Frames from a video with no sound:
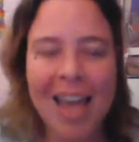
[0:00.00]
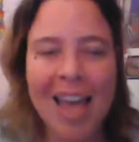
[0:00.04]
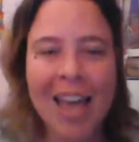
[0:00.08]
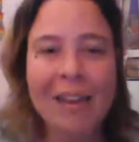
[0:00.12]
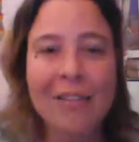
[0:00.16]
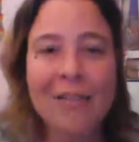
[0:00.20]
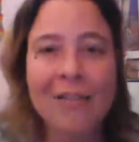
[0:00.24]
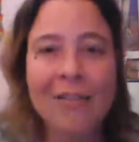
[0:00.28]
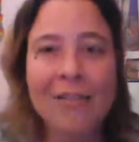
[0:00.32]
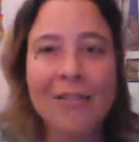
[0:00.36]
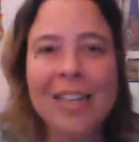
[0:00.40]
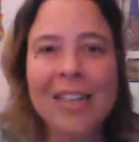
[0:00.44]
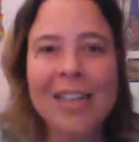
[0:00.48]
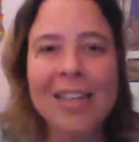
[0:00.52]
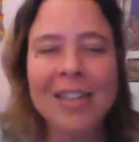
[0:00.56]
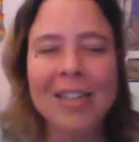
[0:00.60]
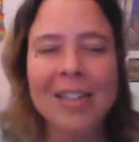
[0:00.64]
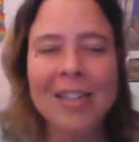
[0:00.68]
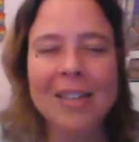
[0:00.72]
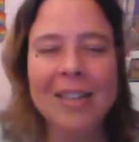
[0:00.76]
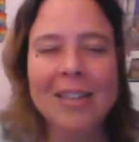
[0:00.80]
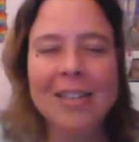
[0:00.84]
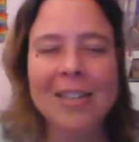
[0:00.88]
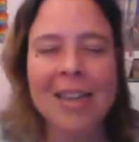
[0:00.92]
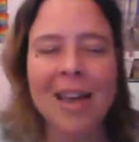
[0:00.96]
And feel
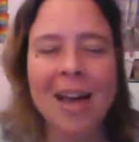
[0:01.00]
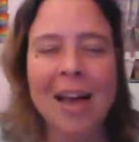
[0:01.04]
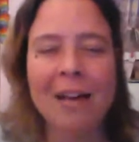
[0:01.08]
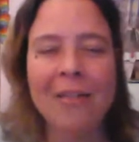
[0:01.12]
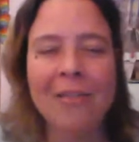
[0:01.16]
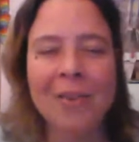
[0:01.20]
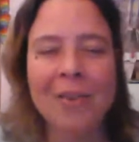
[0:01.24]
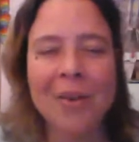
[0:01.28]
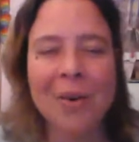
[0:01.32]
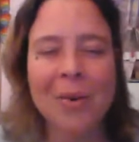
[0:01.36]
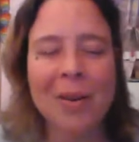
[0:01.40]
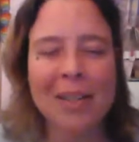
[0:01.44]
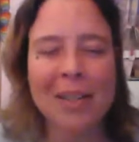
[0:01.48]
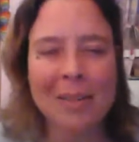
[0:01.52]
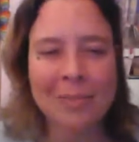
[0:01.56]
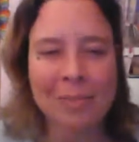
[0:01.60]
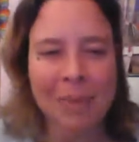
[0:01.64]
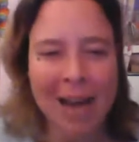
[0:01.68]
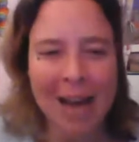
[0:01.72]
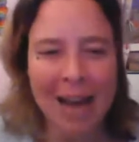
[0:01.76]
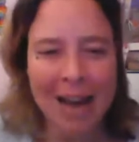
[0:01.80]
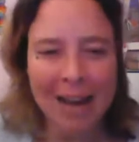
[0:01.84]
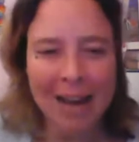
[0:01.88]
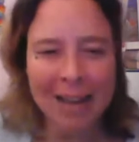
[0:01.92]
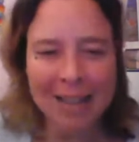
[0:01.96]
yourself going
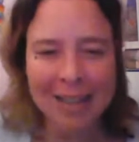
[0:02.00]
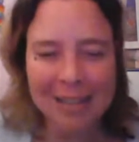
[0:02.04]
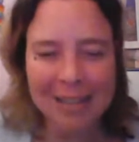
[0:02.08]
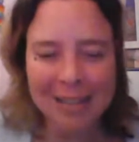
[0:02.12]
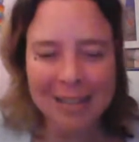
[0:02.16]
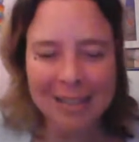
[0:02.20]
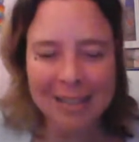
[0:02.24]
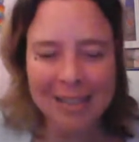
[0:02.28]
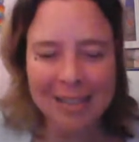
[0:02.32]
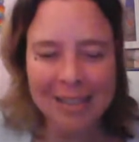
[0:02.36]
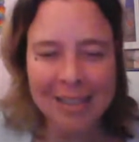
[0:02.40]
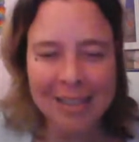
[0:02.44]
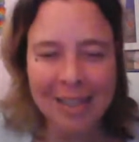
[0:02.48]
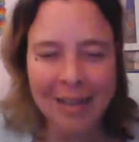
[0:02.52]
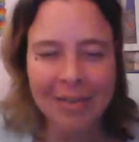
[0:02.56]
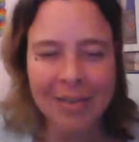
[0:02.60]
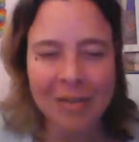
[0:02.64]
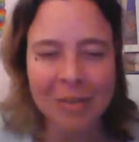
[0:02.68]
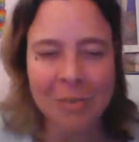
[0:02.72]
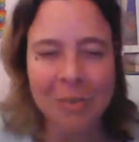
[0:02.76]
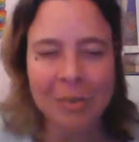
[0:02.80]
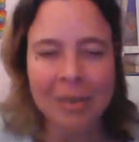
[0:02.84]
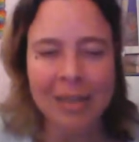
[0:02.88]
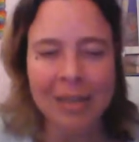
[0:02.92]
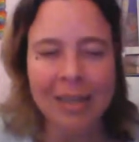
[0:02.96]
back into the
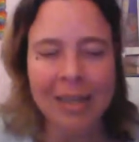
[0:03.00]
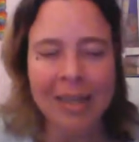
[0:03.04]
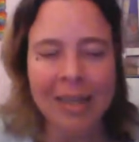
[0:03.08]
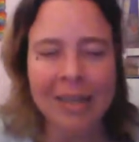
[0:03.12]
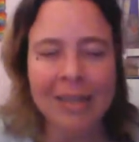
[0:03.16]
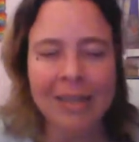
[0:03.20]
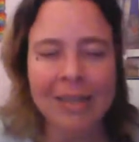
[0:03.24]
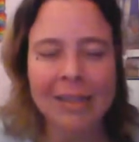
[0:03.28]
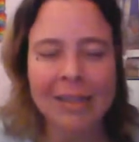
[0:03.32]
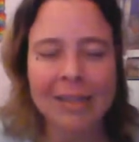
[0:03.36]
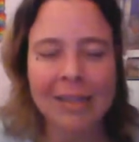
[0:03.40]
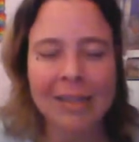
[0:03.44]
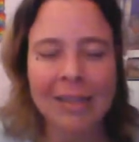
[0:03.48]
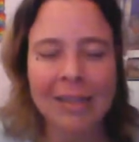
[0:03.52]
seventh plane.